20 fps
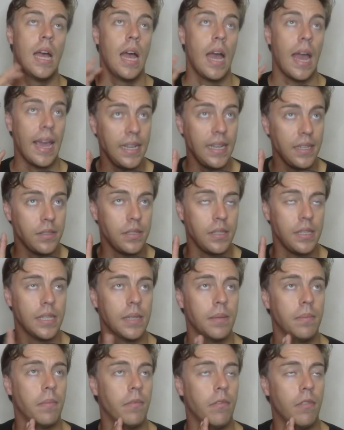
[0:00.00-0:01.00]

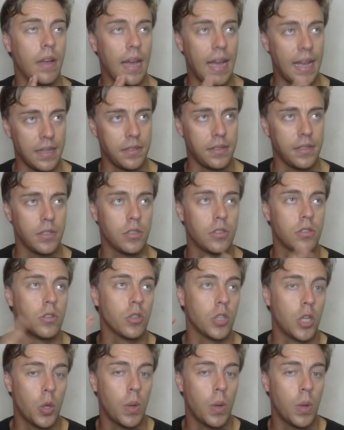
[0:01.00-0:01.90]
A-tier assets go